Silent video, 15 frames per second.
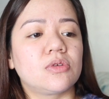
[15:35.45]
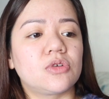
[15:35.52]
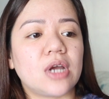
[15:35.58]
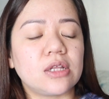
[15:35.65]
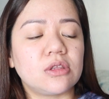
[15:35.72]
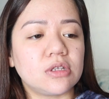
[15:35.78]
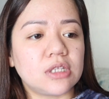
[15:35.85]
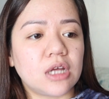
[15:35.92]

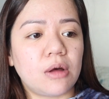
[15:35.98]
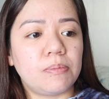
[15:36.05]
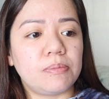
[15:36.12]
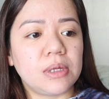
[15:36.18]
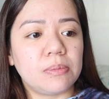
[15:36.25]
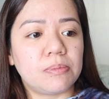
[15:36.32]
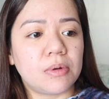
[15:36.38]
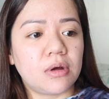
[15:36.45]
try to tell
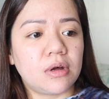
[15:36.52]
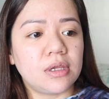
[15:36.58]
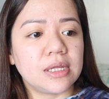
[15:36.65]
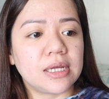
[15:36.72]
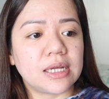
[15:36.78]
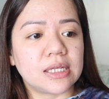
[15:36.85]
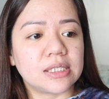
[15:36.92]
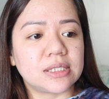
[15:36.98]
people
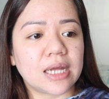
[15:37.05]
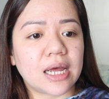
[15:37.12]
is